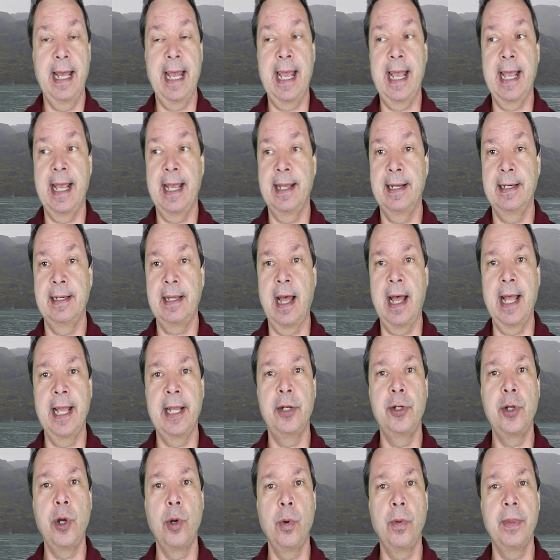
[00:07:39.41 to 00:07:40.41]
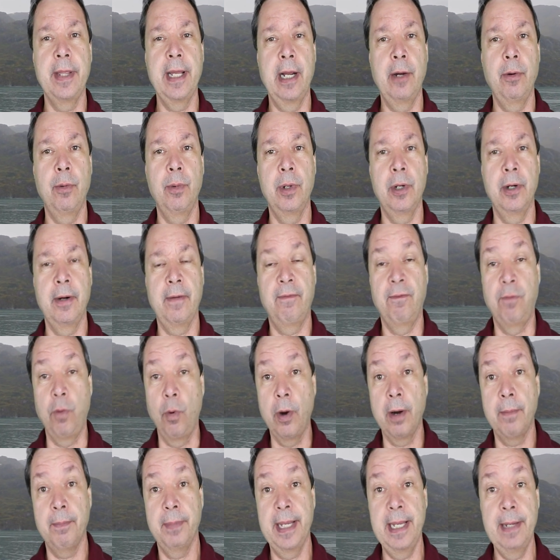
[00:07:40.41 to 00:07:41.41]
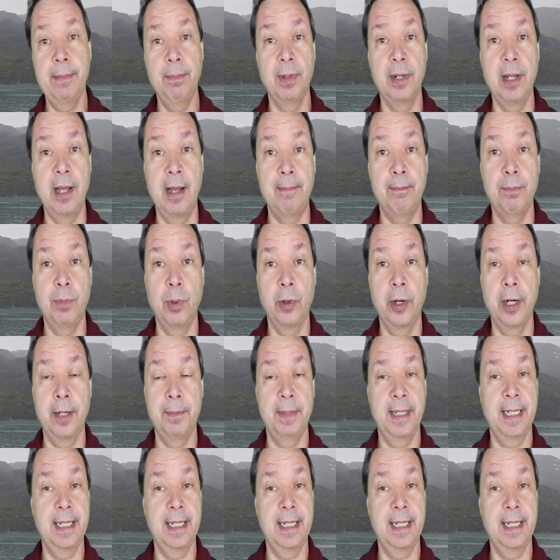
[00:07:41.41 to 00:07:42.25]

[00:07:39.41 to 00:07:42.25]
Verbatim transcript: And I know there were 4 people on board,